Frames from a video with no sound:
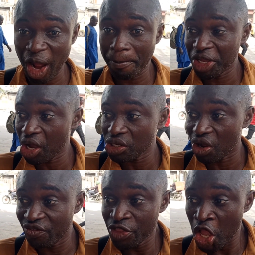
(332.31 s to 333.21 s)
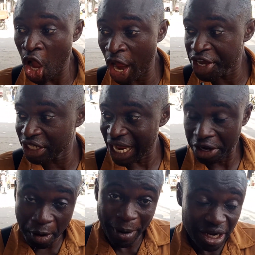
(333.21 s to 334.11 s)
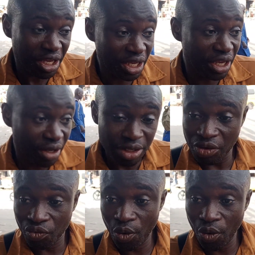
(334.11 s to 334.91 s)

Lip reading: But because of all this hanky panky,